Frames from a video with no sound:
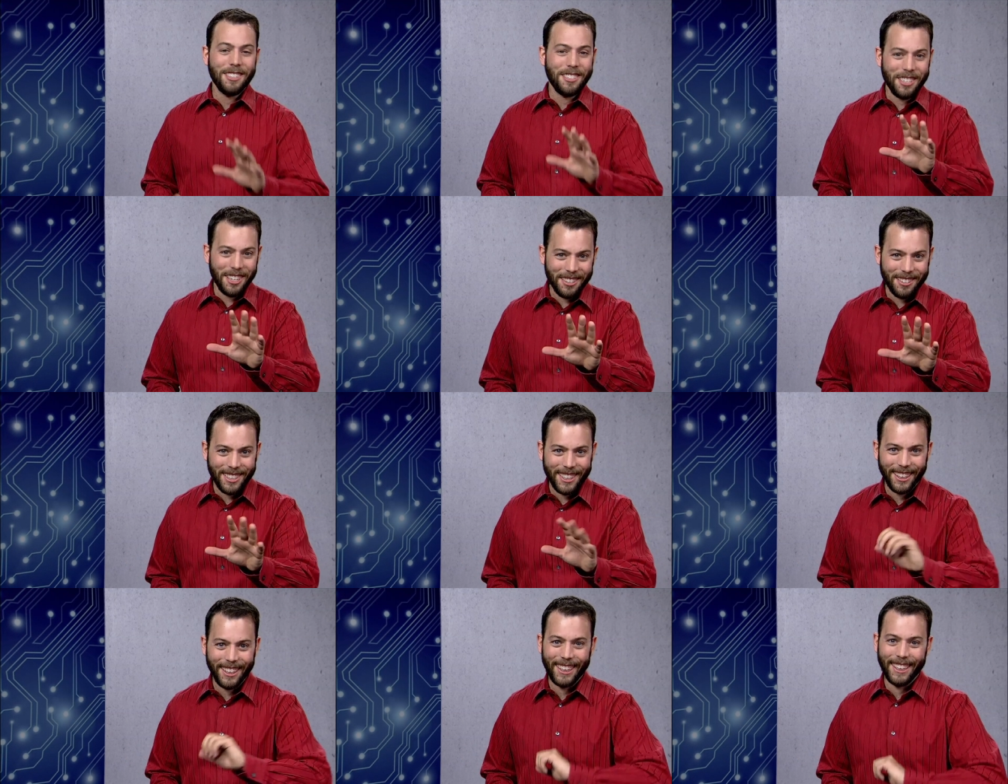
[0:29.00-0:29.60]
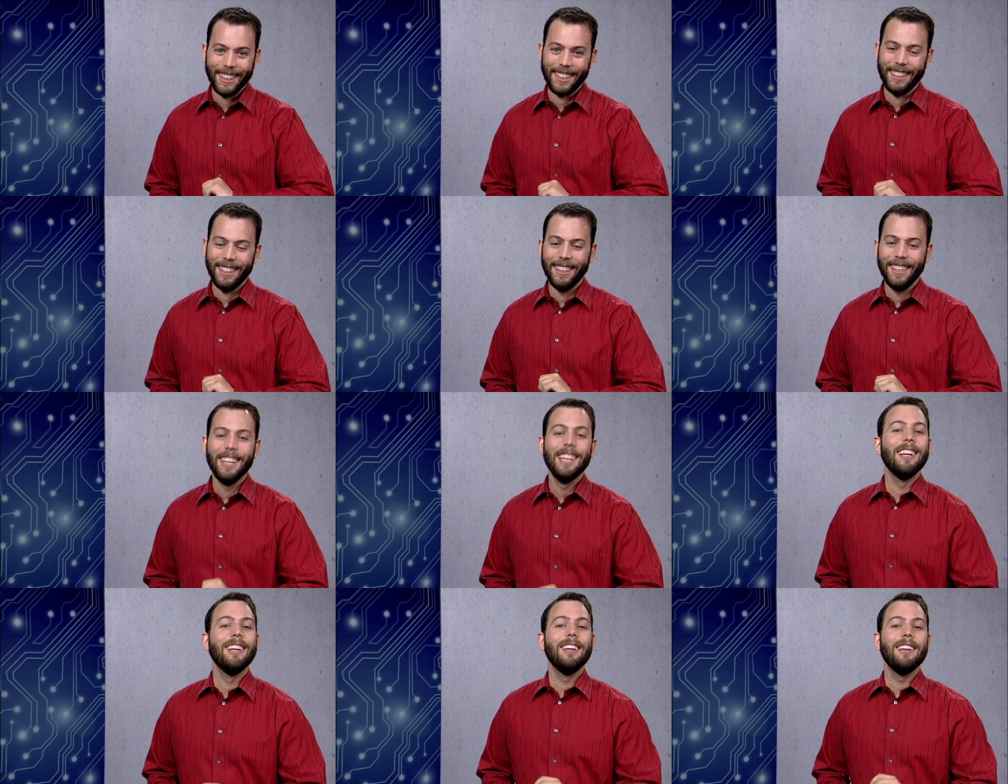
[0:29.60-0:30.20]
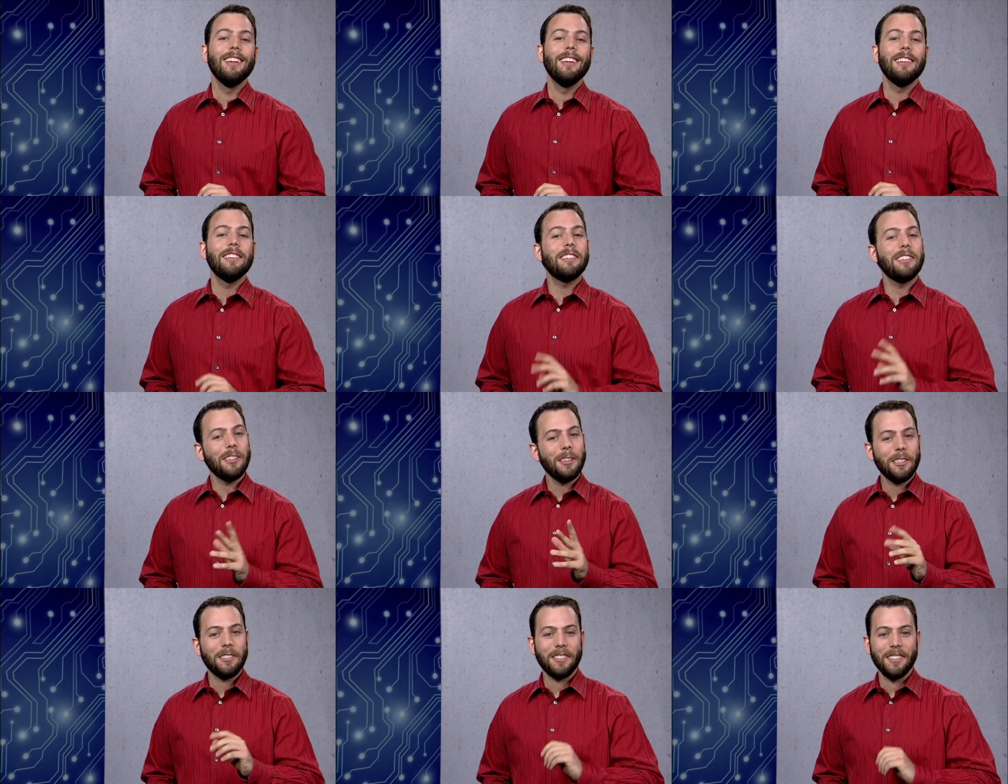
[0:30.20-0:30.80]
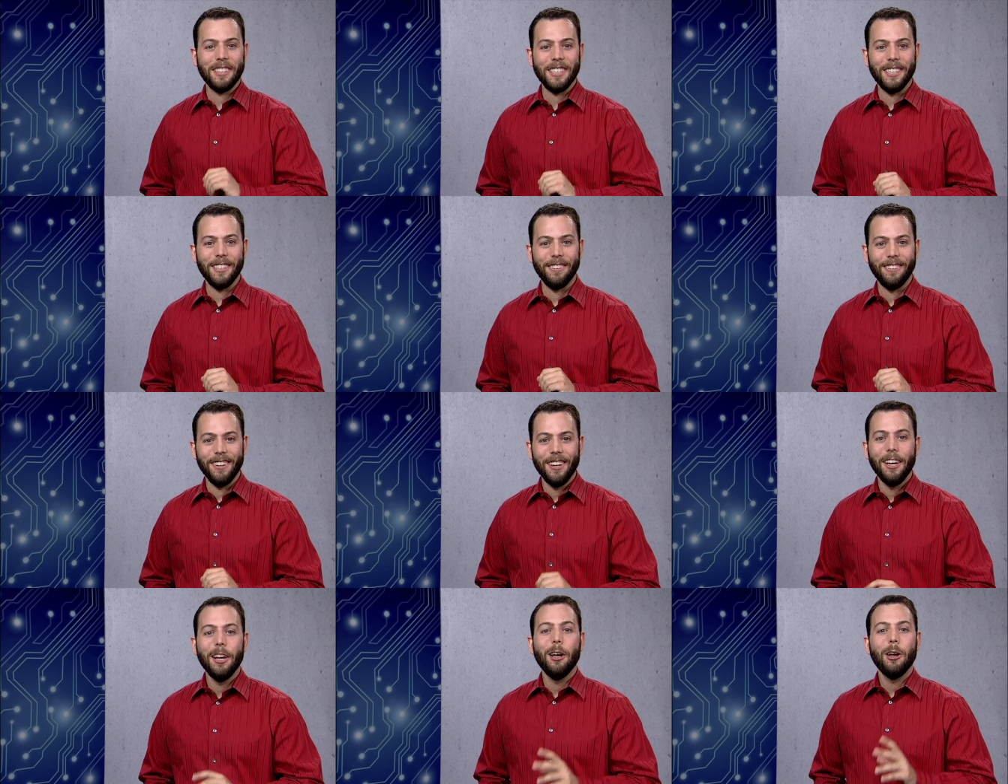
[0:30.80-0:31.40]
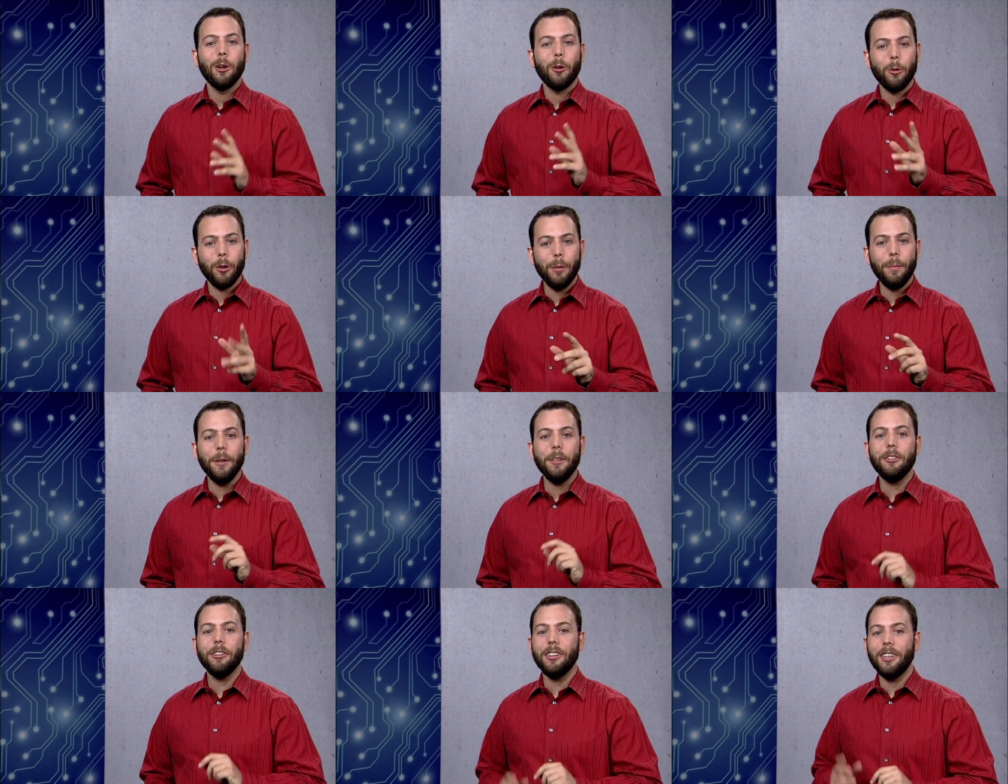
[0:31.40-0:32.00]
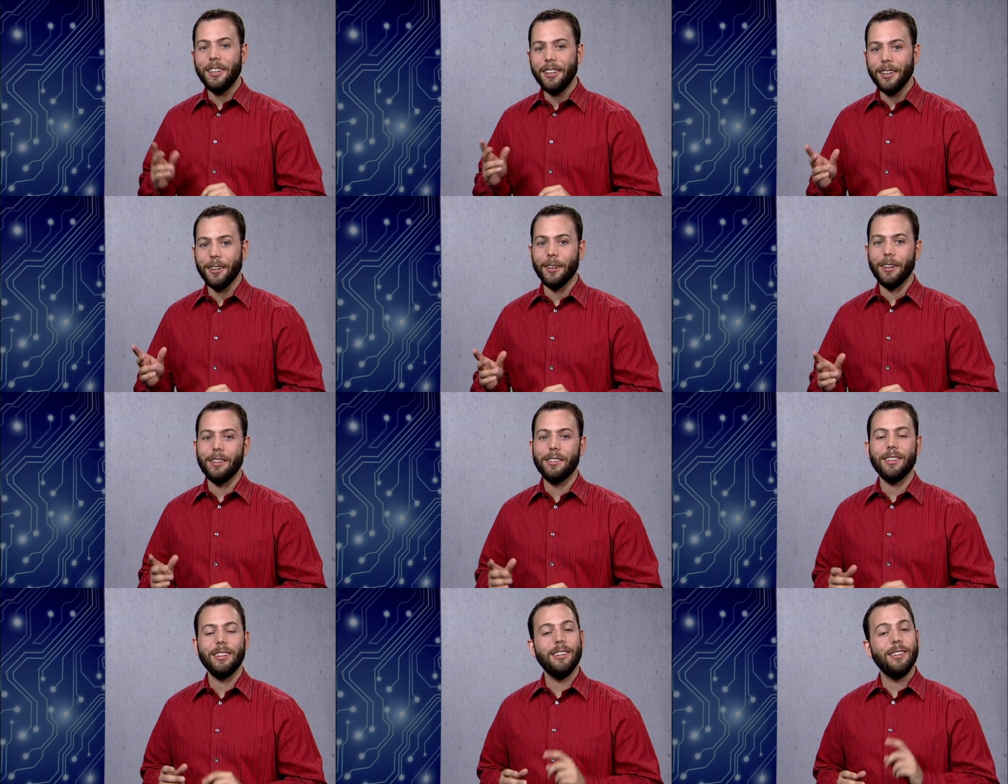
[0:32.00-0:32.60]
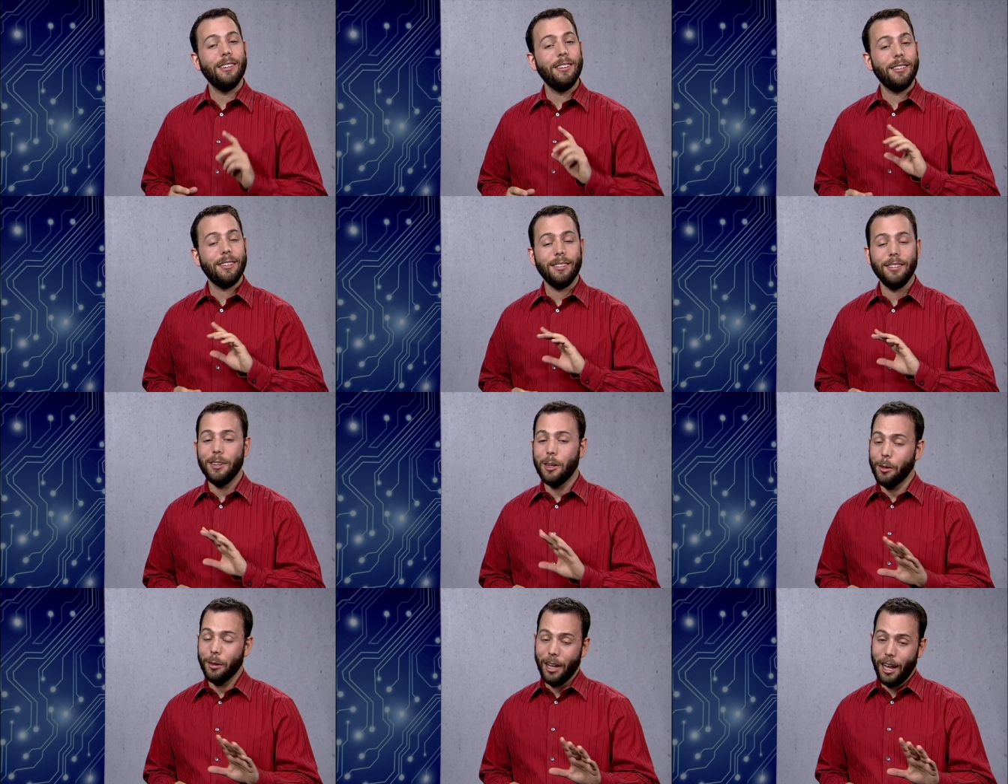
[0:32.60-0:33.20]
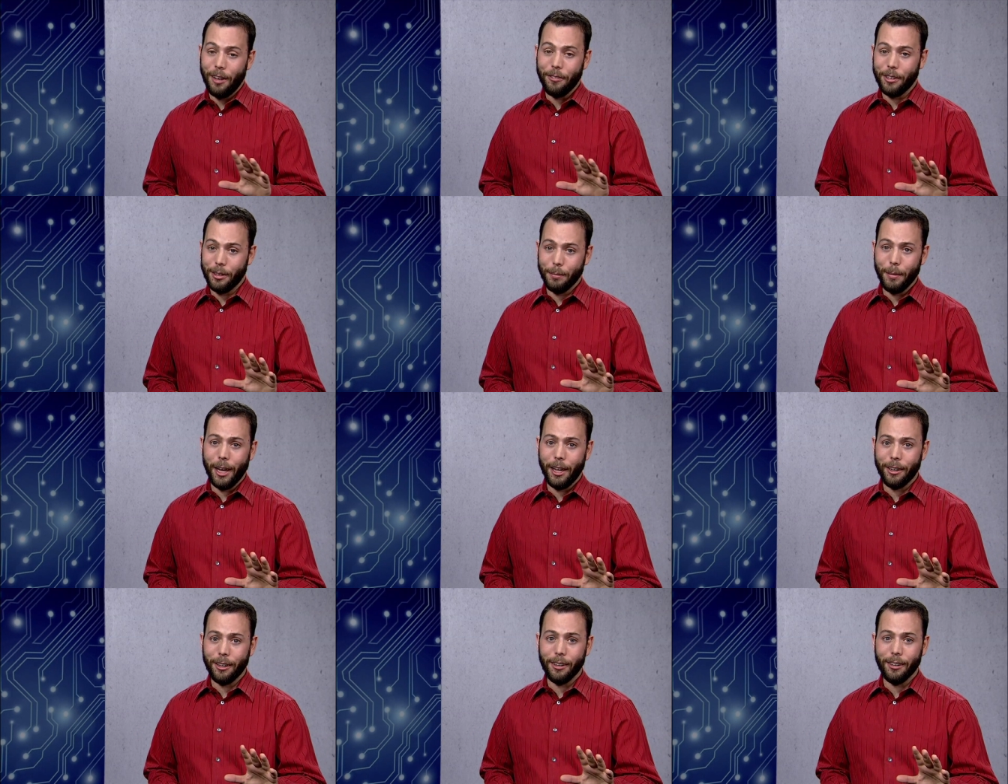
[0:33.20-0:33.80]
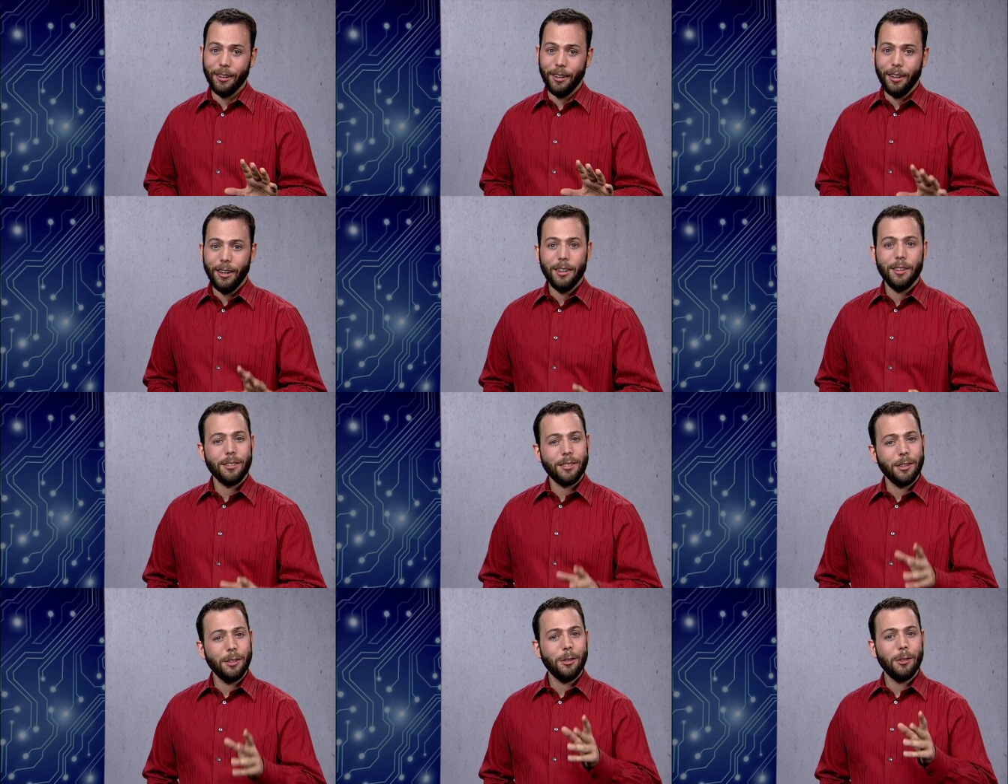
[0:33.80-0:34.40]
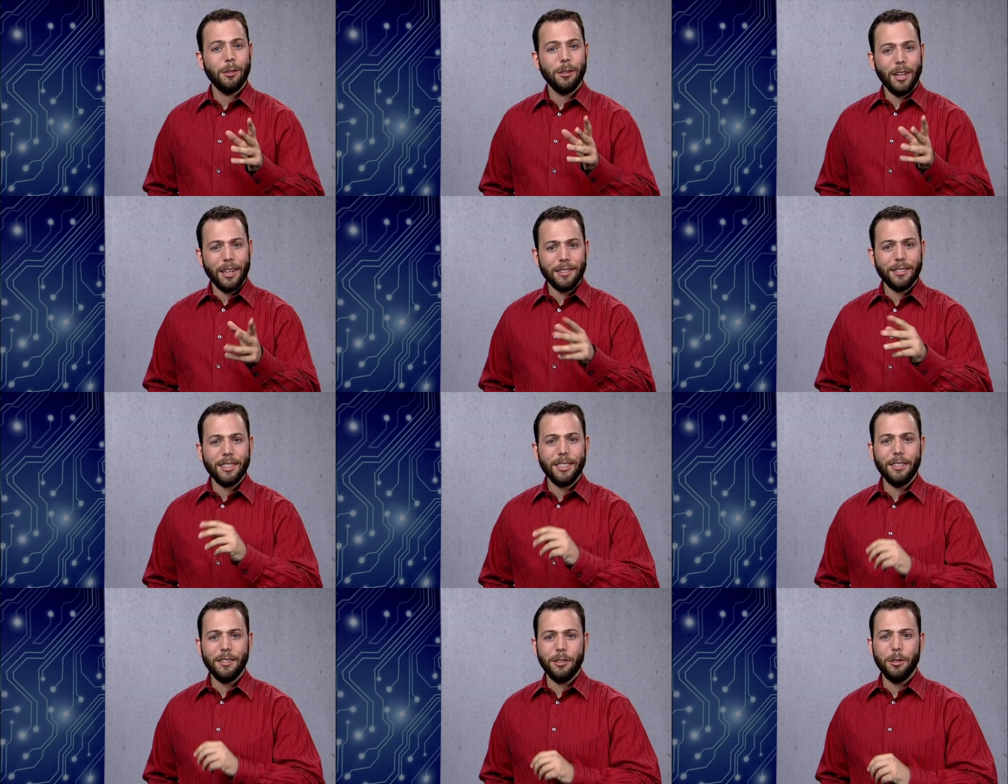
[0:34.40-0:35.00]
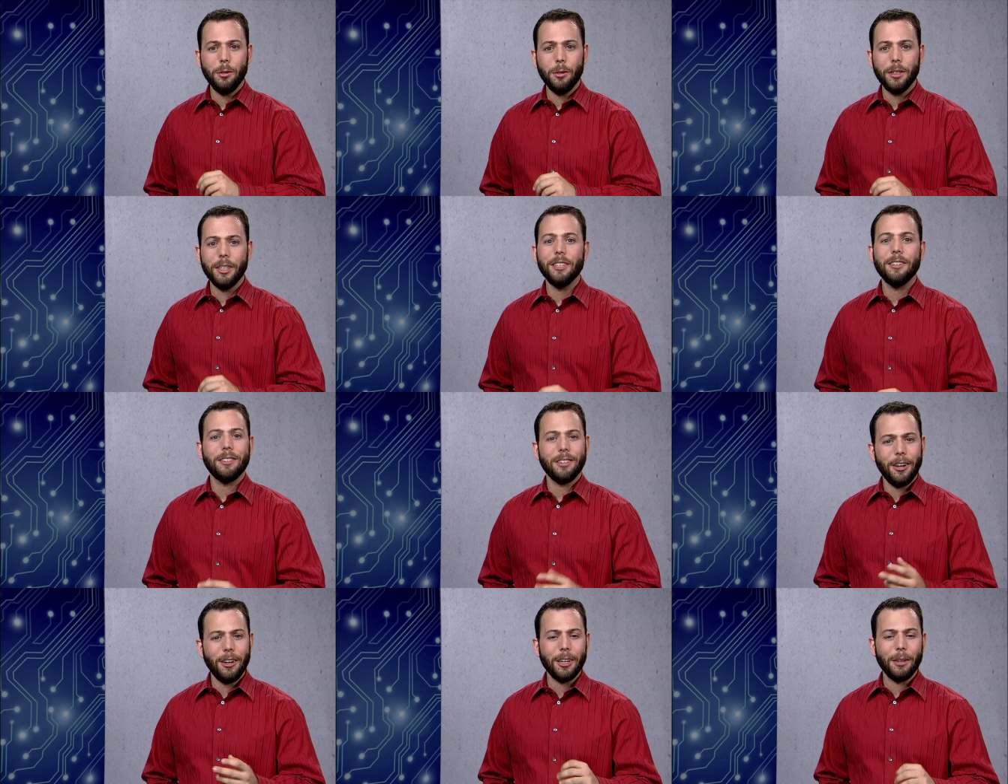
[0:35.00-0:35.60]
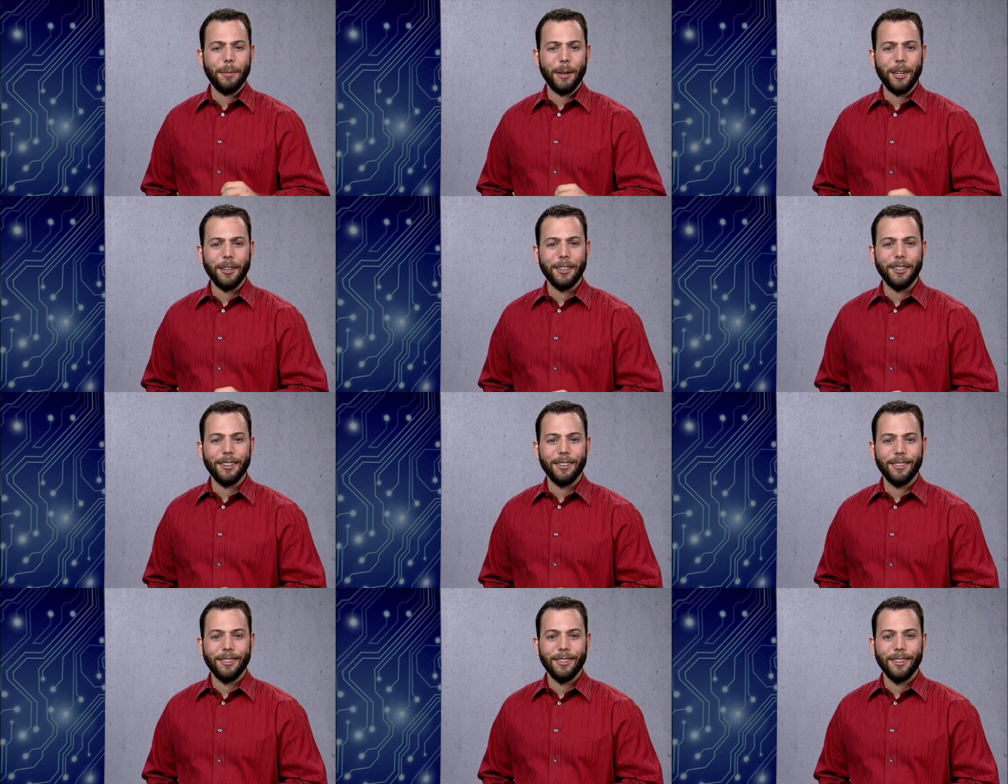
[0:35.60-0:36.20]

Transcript: Just kidding. Seriously though, creepage and clearance is no laughing matter. So let's get to it and talk about it.